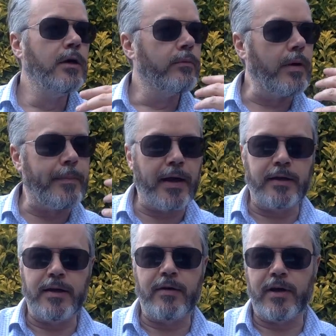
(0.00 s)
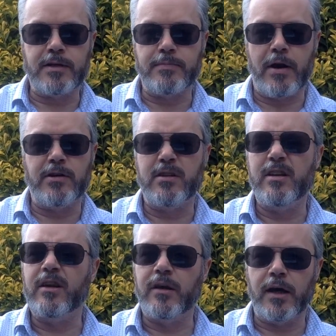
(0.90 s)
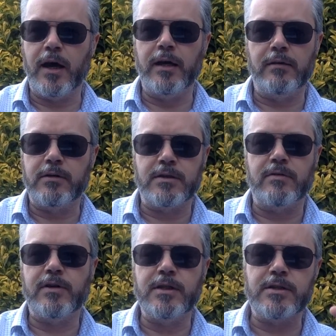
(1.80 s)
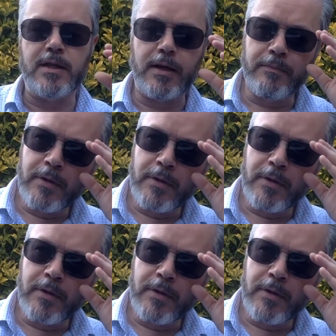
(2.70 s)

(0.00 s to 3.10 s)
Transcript: where Peggy never gets married to the other guy and doesn't have kids and that.